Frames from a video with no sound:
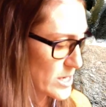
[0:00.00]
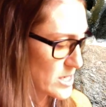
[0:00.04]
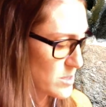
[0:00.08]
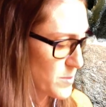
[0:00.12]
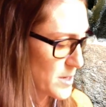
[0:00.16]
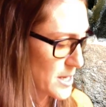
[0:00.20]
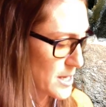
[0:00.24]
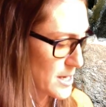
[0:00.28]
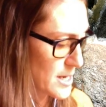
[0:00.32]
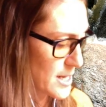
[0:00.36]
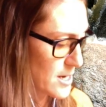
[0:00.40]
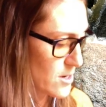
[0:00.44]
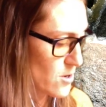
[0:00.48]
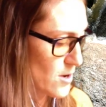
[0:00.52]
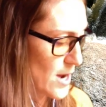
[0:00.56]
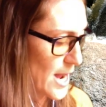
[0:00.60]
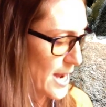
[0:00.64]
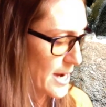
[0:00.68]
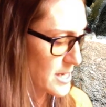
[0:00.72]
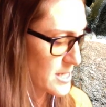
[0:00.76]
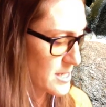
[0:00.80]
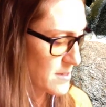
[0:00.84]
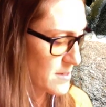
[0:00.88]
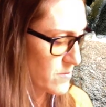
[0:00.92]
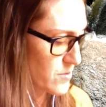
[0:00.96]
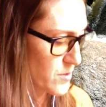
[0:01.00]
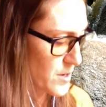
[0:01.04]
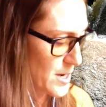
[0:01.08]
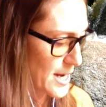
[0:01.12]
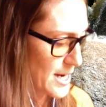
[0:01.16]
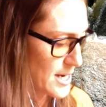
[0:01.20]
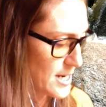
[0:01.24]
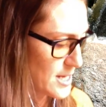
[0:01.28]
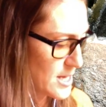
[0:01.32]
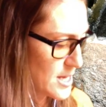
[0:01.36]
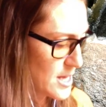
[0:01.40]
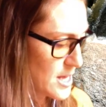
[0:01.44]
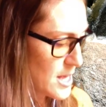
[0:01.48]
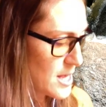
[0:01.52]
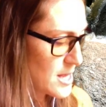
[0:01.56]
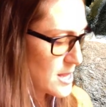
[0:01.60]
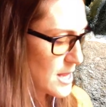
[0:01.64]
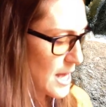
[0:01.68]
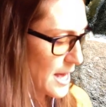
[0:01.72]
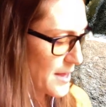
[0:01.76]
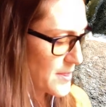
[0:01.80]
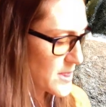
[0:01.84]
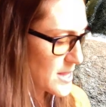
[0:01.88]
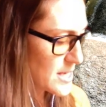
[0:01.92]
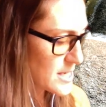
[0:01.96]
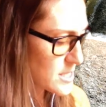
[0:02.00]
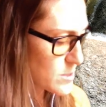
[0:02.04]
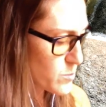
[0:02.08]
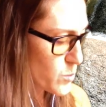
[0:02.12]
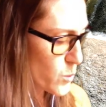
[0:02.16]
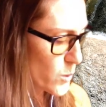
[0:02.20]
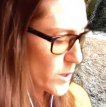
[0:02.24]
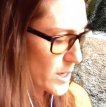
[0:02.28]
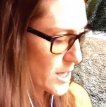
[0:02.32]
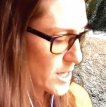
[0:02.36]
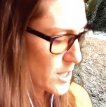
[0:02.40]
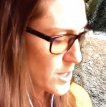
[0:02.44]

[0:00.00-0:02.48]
to be an interactive read? At this point,